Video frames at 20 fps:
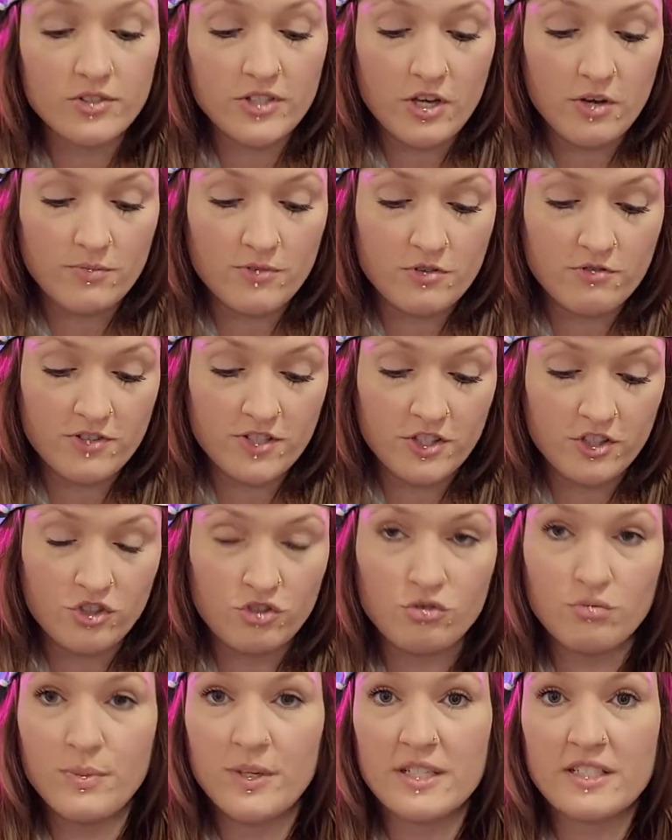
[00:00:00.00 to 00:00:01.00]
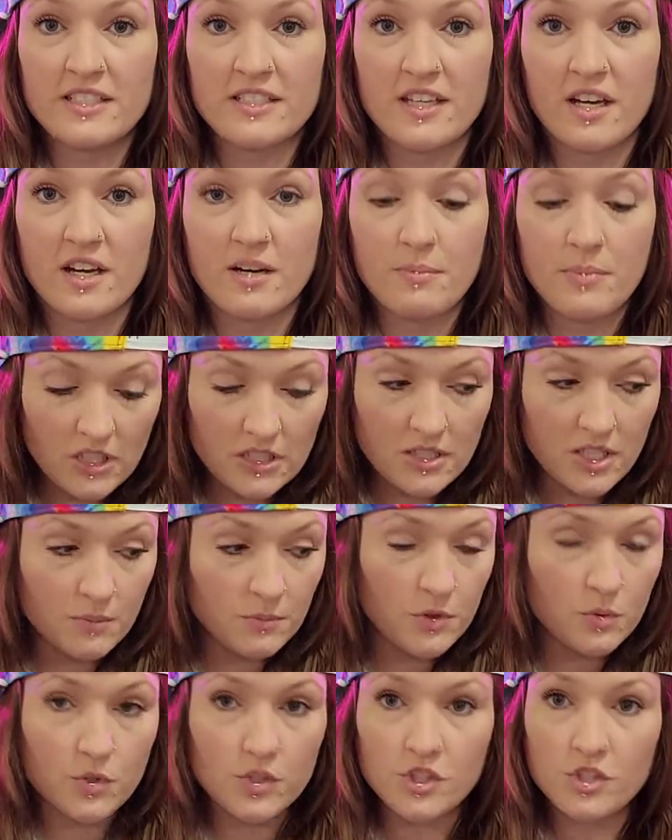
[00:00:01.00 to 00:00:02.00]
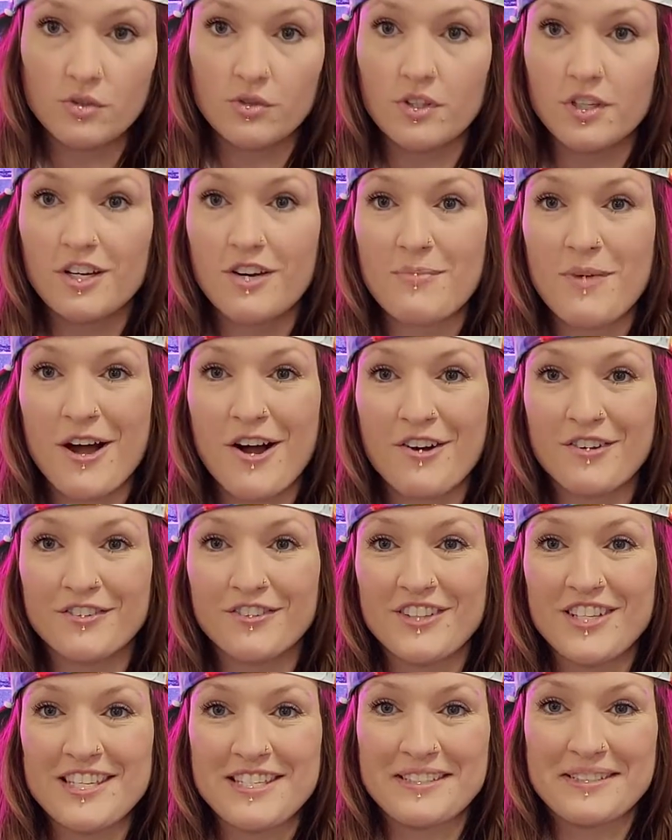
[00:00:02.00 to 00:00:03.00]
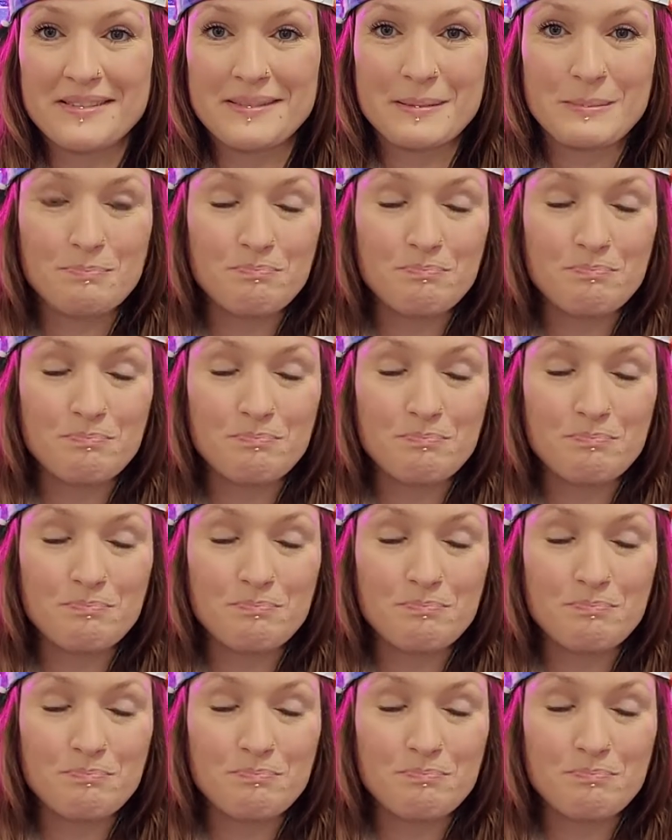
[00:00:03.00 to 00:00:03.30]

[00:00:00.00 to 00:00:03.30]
Tell me what you picked up. Tell me what you think about these.